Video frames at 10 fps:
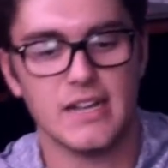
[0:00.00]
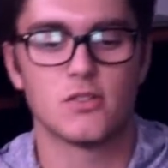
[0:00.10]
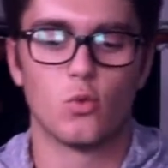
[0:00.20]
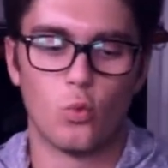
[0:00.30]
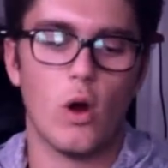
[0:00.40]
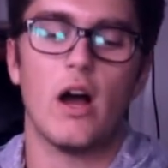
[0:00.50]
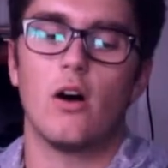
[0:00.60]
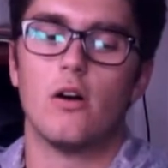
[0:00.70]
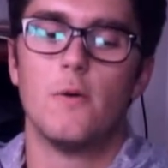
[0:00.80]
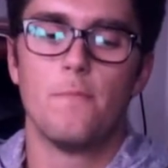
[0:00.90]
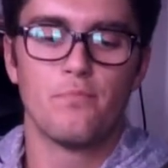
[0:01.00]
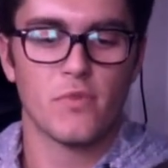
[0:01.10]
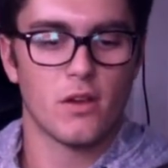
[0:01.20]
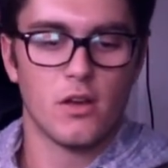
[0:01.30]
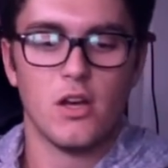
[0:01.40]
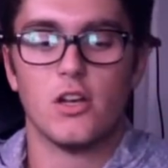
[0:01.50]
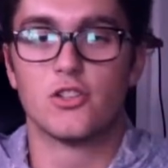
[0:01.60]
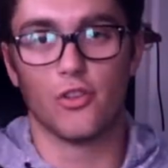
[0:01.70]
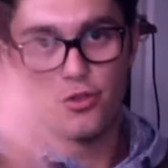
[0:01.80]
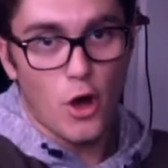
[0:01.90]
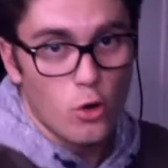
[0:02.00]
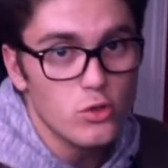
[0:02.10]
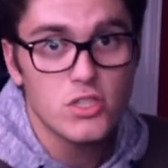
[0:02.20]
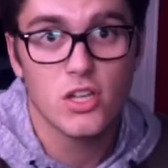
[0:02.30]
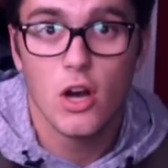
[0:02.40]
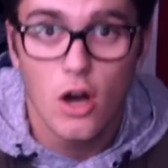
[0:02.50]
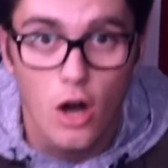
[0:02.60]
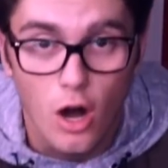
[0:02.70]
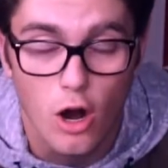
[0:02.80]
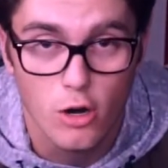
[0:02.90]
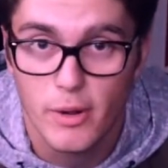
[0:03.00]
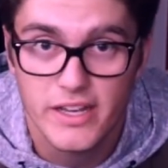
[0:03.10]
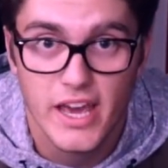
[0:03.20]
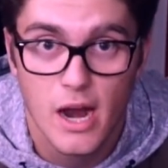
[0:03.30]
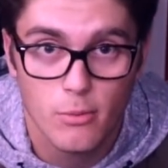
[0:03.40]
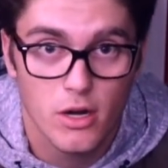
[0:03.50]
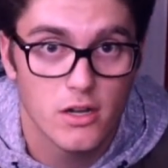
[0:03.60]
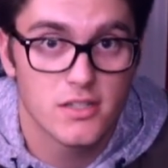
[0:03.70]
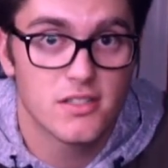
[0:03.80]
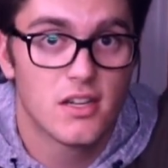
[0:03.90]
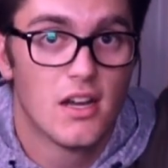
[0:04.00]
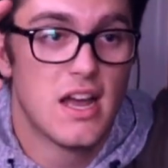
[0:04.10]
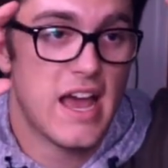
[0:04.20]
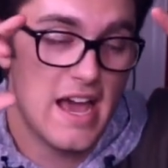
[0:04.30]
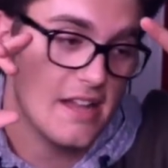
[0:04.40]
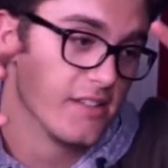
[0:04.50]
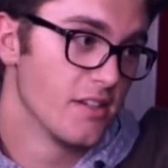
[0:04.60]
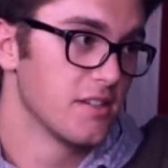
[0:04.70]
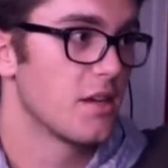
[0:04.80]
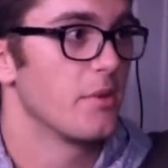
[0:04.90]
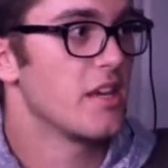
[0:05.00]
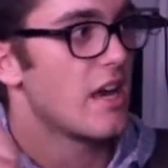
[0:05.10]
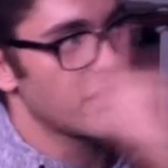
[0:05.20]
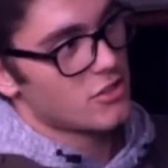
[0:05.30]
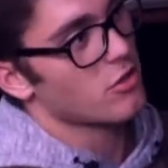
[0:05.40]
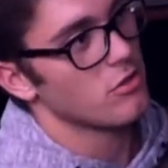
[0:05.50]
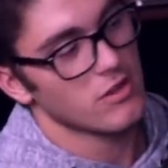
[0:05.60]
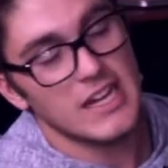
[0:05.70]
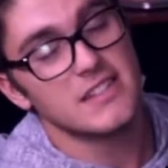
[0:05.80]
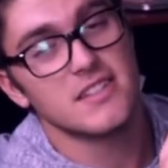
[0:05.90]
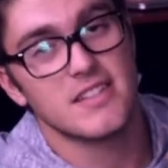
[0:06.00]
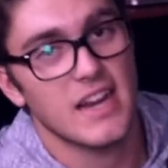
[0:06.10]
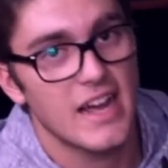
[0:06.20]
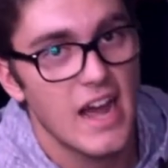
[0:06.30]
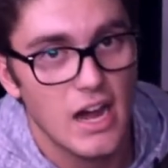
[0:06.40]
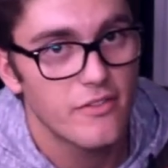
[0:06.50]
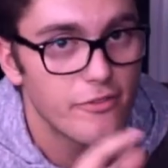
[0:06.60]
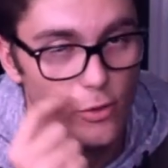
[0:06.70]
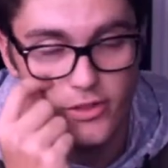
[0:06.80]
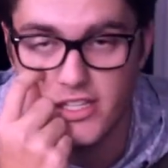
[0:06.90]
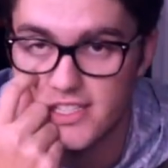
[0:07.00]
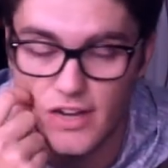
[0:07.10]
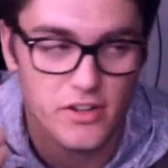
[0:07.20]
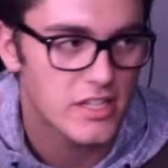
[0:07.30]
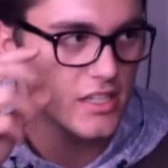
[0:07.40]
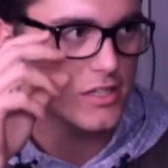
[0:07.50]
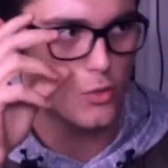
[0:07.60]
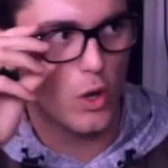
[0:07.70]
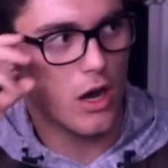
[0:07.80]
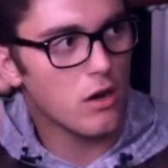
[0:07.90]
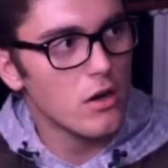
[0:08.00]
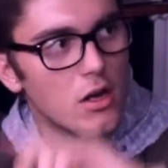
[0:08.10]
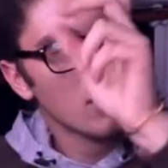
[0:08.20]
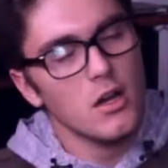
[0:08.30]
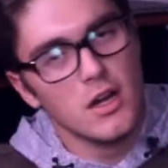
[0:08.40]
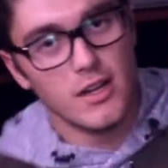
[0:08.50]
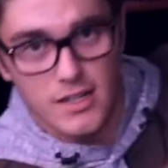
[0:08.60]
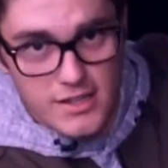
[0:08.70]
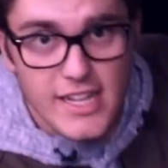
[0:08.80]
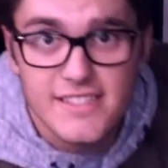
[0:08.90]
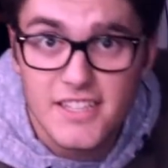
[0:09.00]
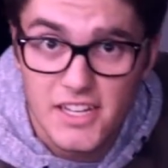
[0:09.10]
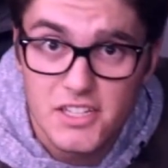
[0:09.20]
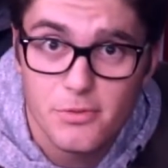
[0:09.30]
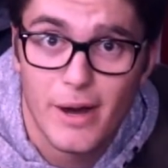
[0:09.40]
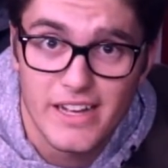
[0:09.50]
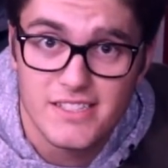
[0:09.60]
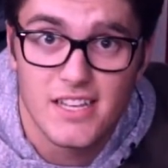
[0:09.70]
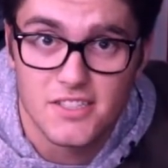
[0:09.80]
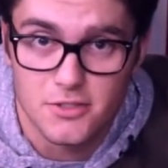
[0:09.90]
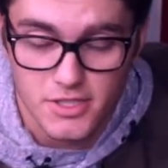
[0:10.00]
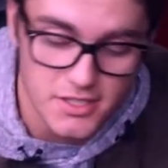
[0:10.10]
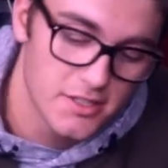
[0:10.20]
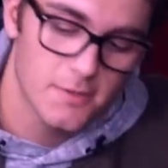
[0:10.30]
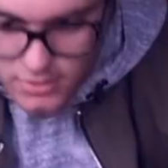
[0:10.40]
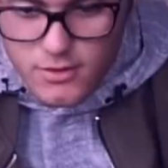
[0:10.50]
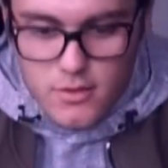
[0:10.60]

as well. So those are my cameras and some of the external lenses that I have for the 70D as well. Let's get into my accessories.